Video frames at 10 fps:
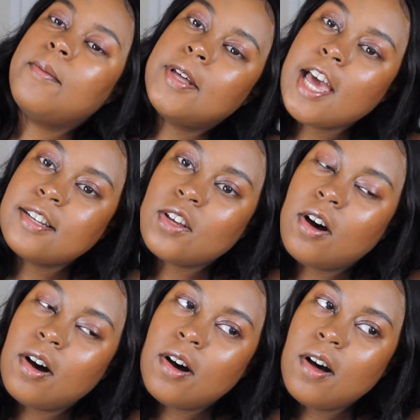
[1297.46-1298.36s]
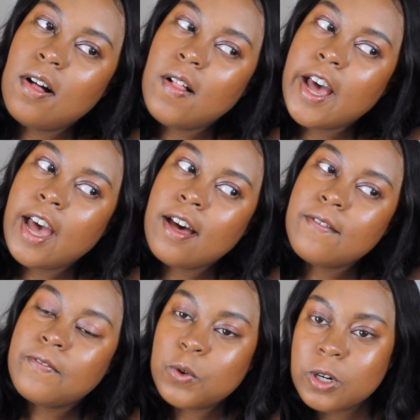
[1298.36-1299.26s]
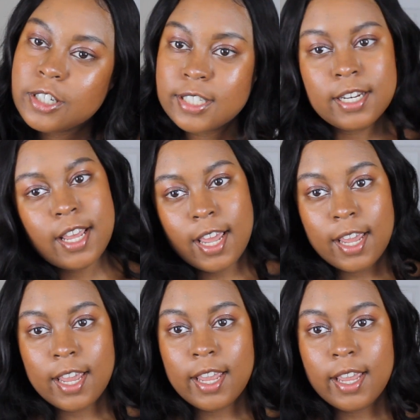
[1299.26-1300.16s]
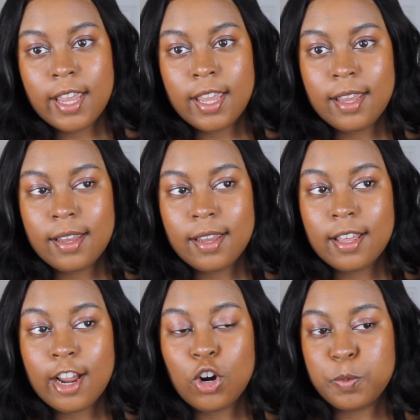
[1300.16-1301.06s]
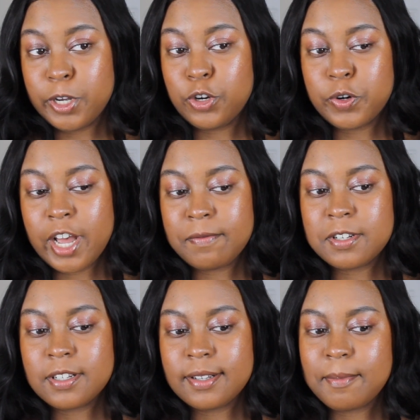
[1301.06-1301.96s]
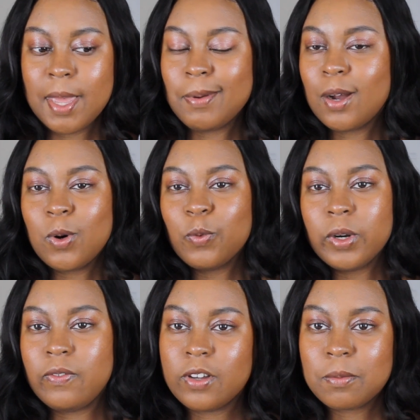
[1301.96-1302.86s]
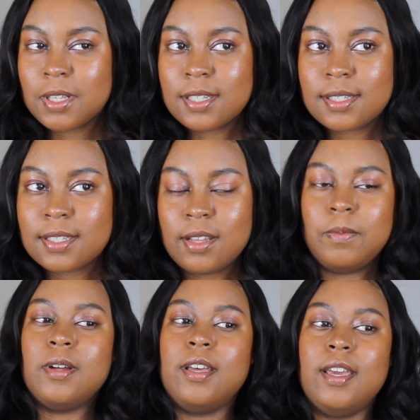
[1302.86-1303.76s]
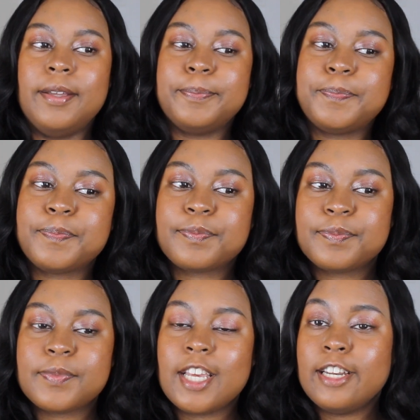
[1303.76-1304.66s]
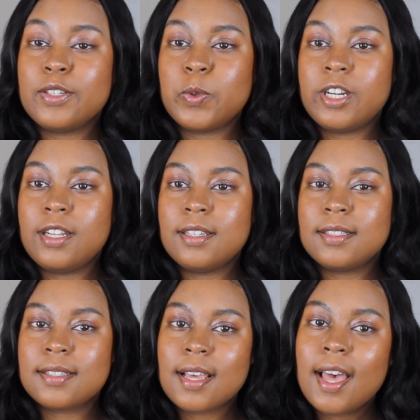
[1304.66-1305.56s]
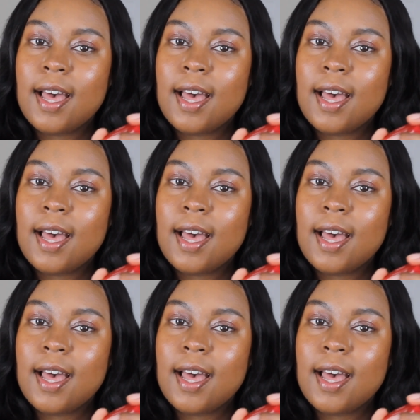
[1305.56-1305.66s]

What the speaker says: But that's all I have for today, and I hope I don't have to, maybe I won't refilm this, but it is what it is.